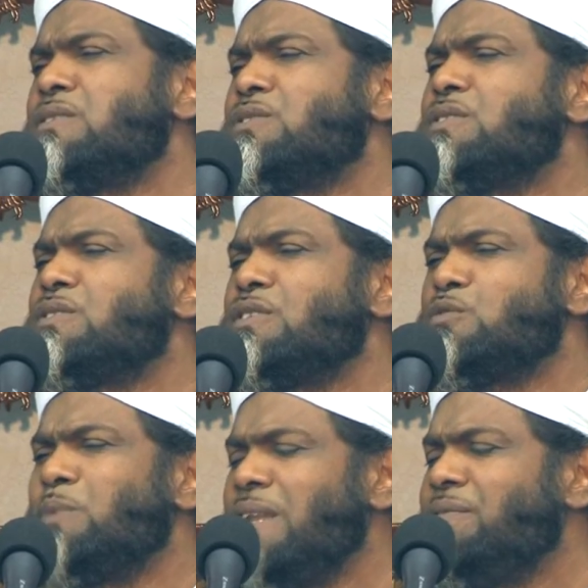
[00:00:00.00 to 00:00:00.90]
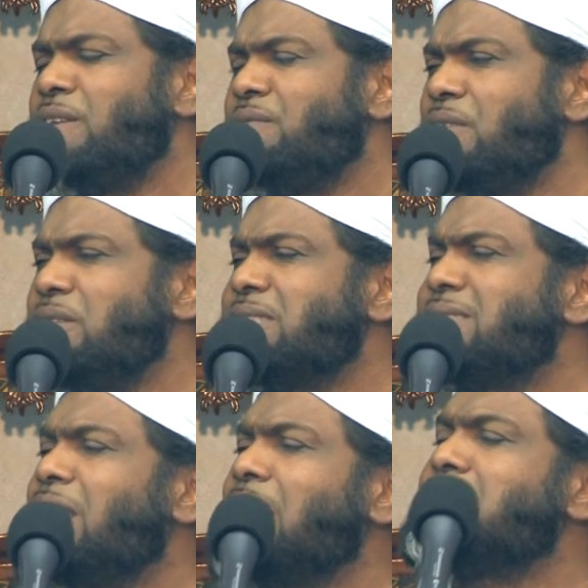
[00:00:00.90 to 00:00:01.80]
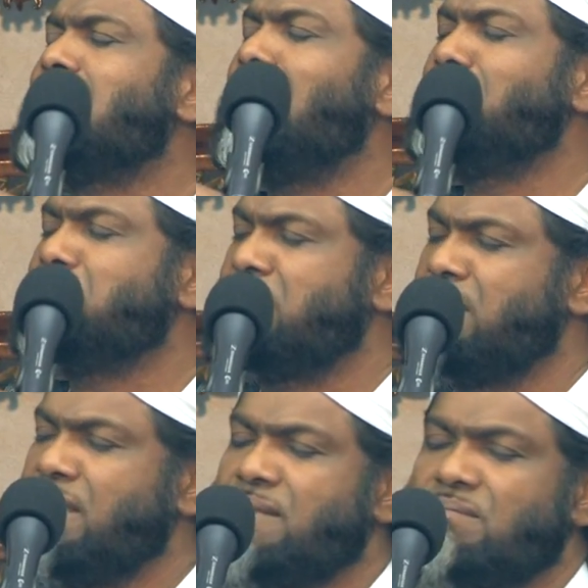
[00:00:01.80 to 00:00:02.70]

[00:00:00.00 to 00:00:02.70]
sisters, we live in a very sad time today.